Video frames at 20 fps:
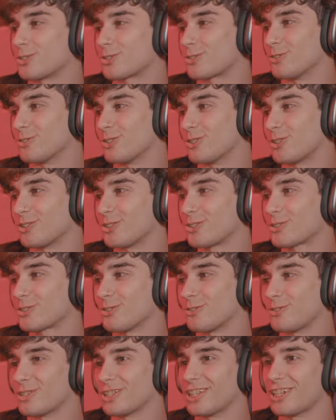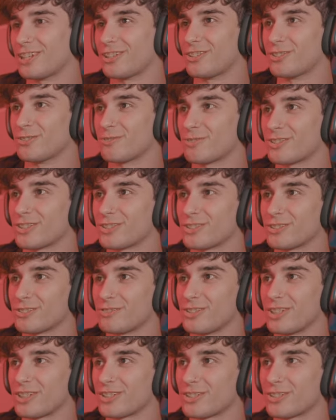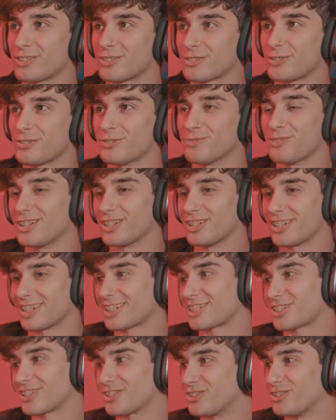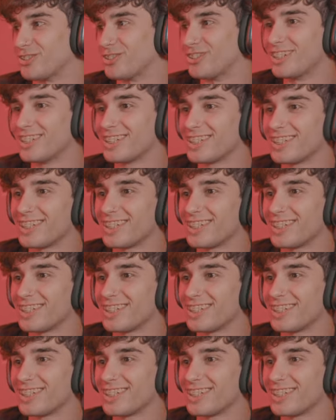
you still are. You're still related to him because of Ned's sister, but, like, still.